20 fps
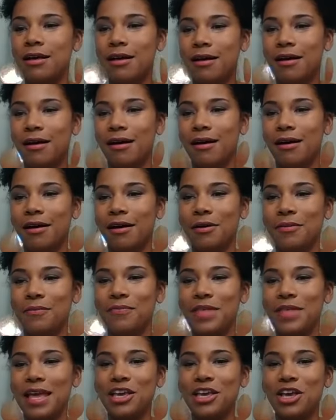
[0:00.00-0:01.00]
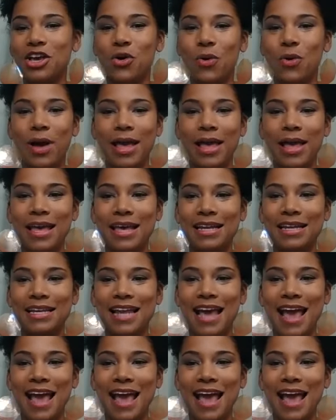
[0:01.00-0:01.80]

they can go ahead and